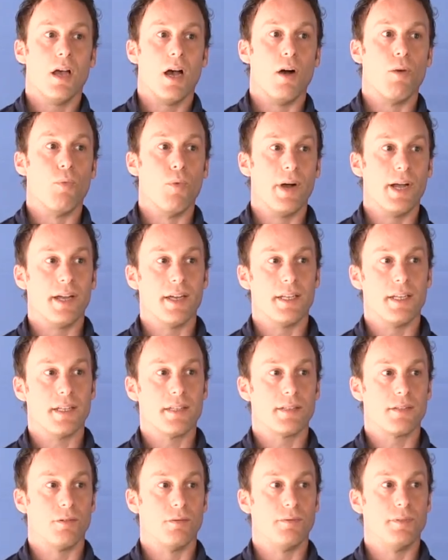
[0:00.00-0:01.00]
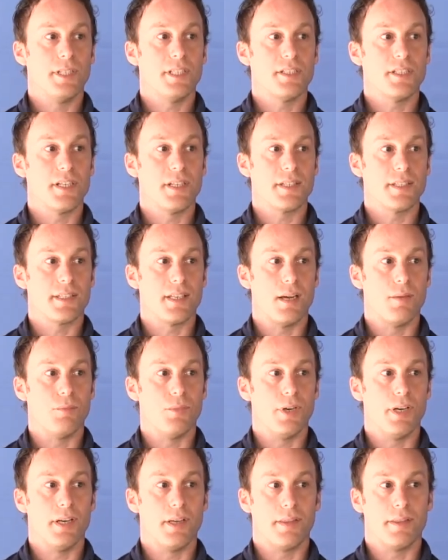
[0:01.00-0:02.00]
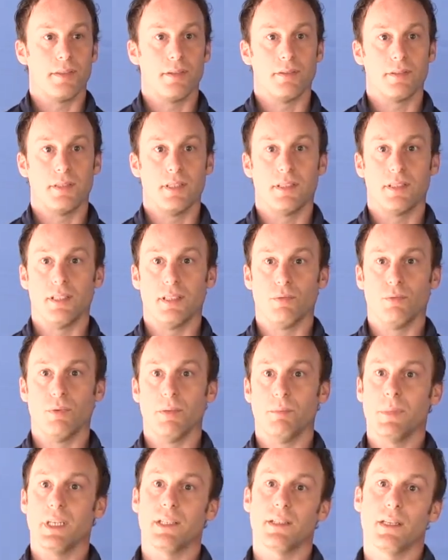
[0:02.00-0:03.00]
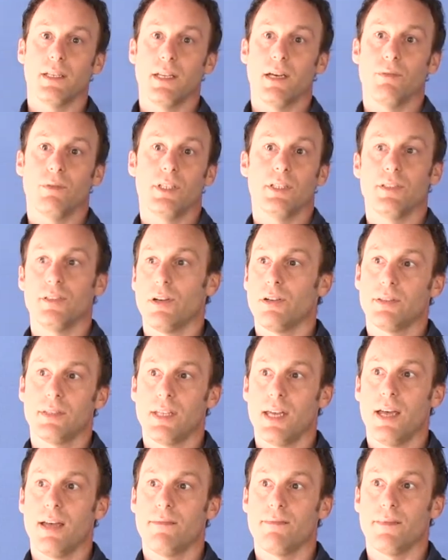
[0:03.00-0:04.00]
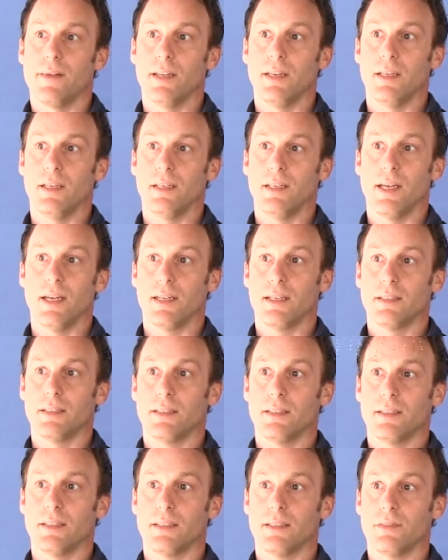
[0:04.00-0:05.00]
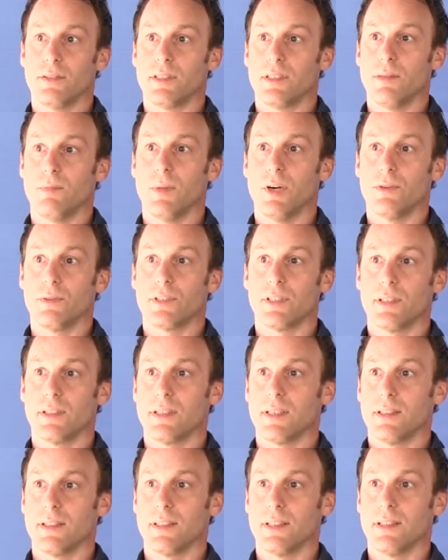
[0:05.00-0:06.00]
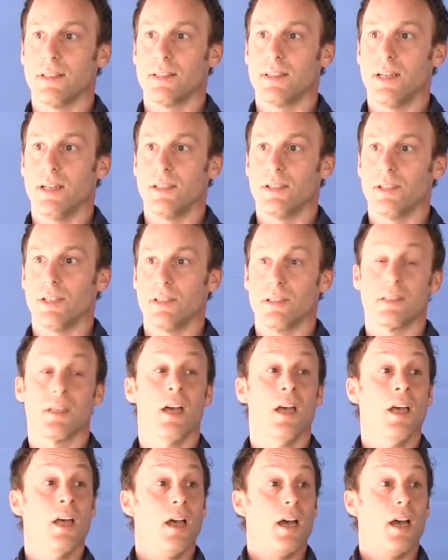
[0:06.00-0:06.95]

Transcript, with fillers: awareness or reaching somewhere, I thought that it will mean that I will not have any negative thoughts, emotions, and sensations.